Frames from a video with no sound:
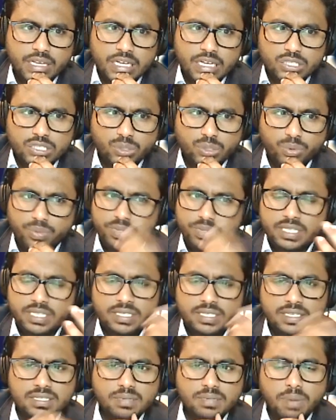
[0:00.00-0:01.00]
So this
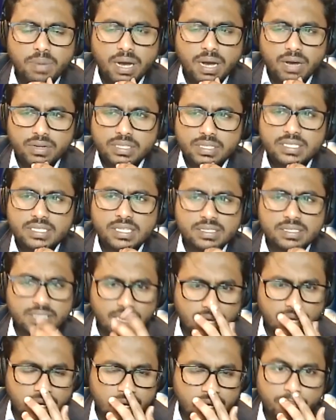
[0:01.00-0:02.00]
is
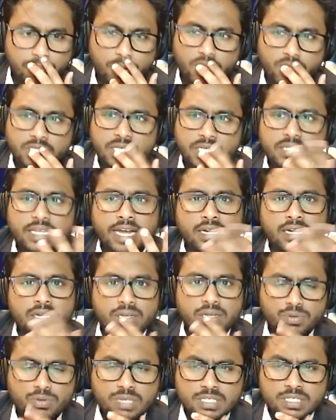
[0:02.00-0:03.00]
a project that
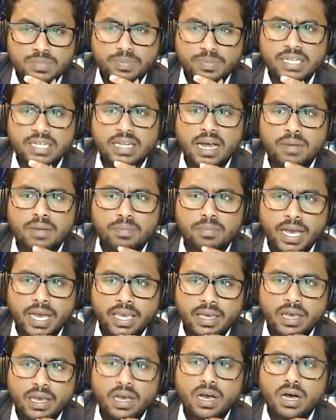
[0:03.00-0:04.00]
has been done
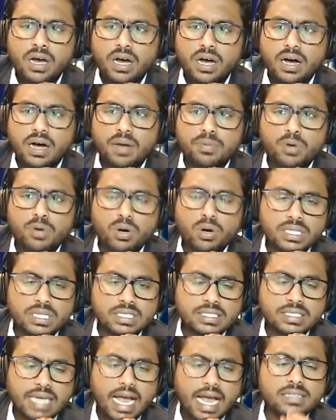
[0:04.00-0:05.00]
by
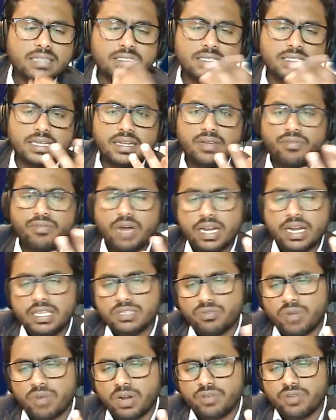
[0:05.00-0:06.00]

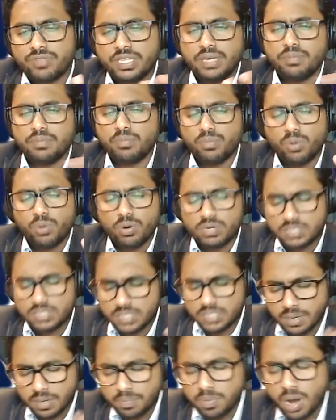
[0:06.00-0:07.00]
Cognizant, one of the
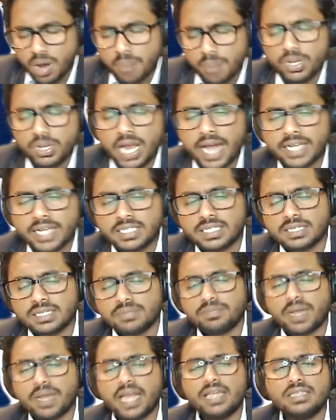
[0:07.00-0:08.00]
most popular IT
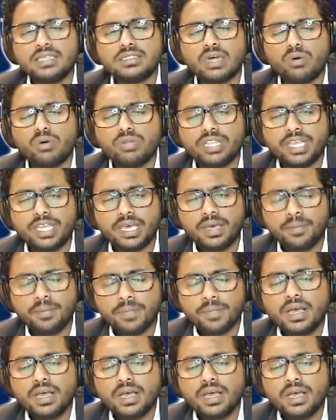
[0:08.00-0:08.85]
companies out there.